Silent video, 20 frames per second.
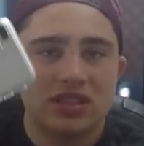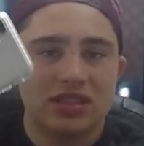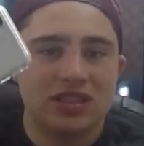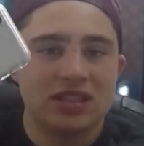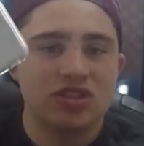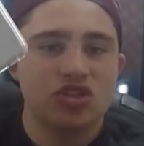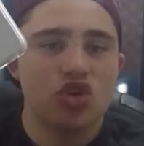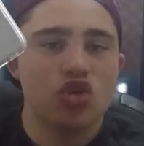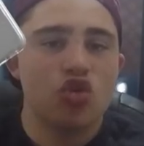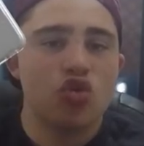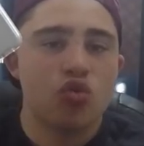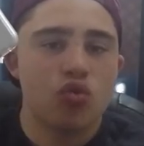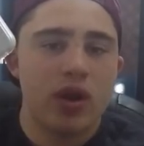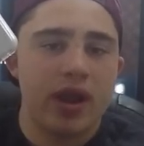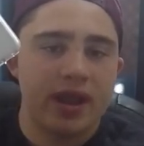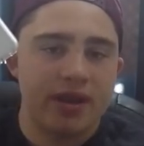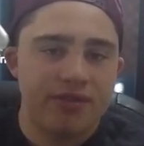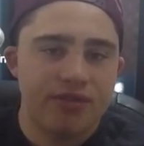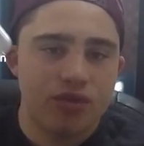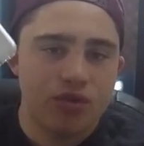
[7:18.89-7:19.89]
This is a
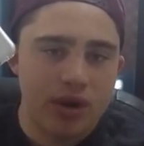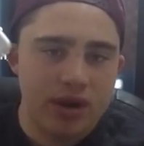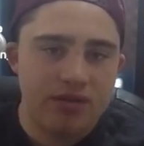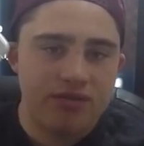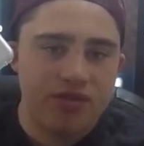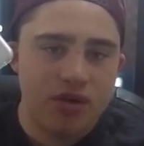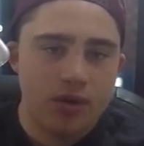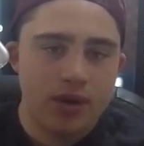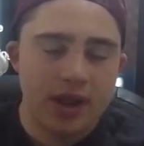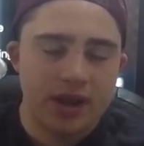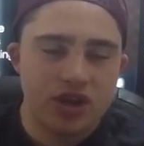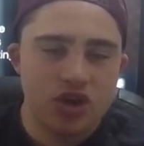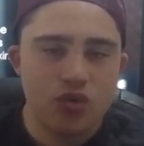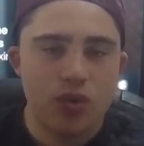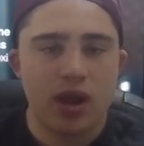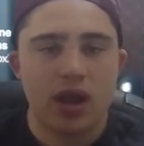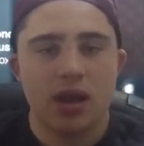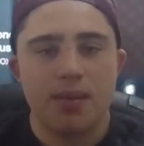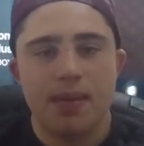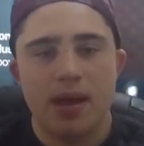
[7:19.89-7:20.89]
great, great phone. I
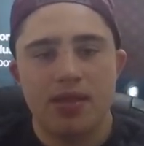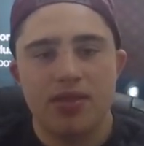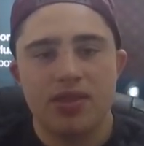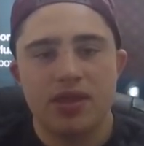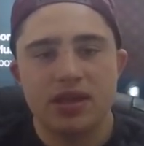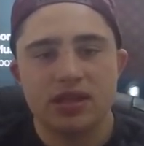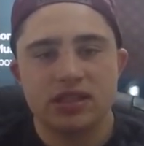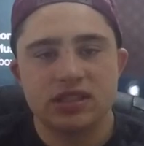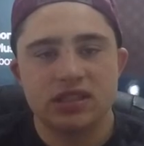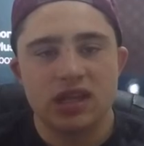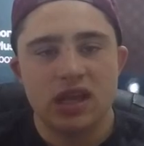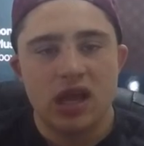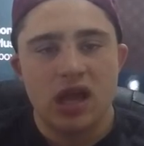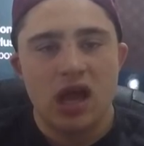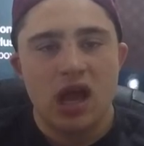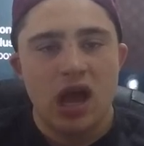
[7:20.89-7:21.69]
do recommend this.